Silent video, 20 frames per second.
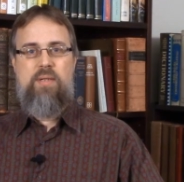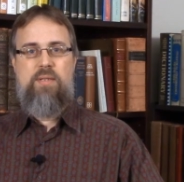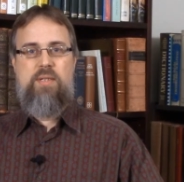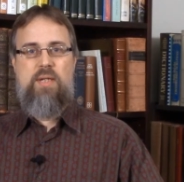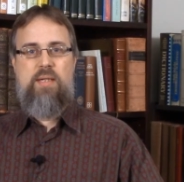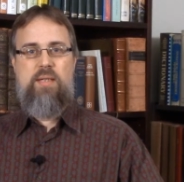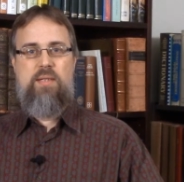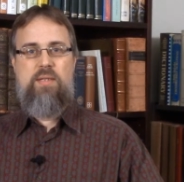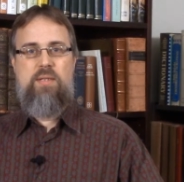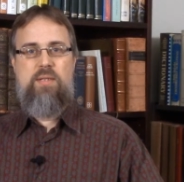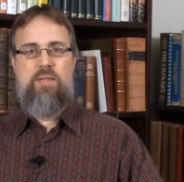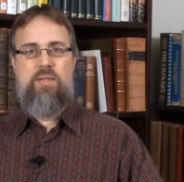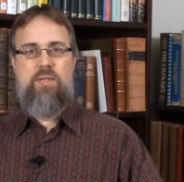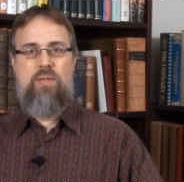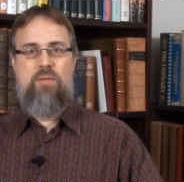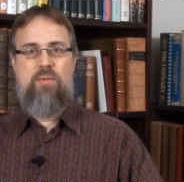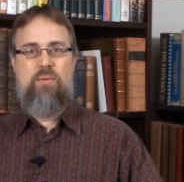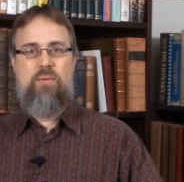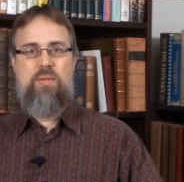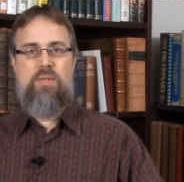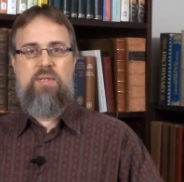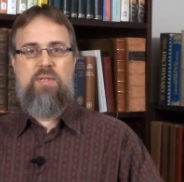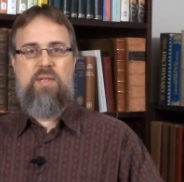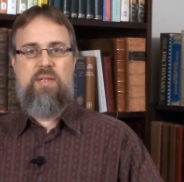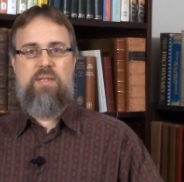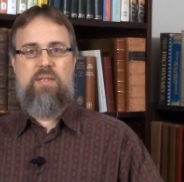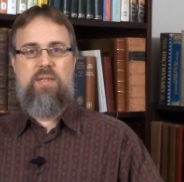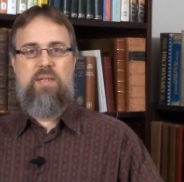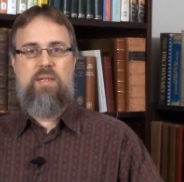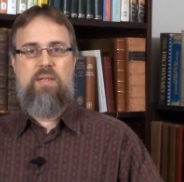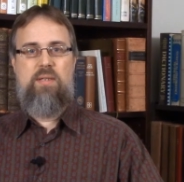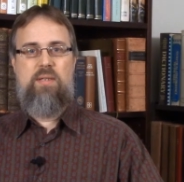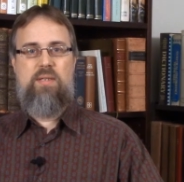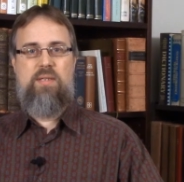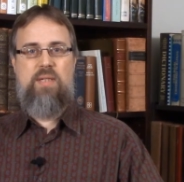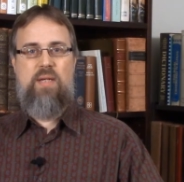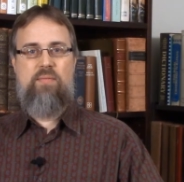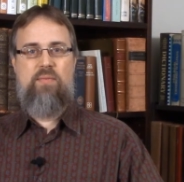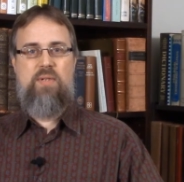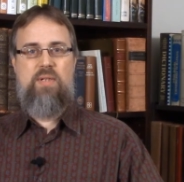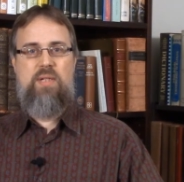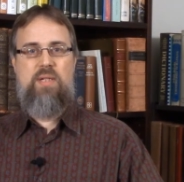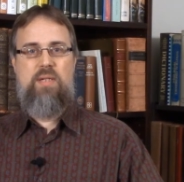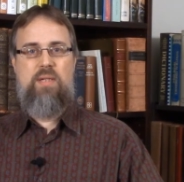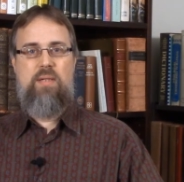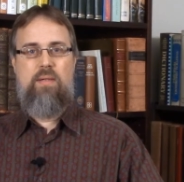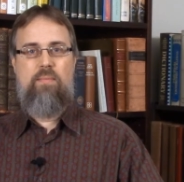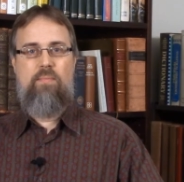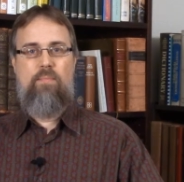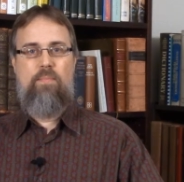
Genesis 2, 16 to 17.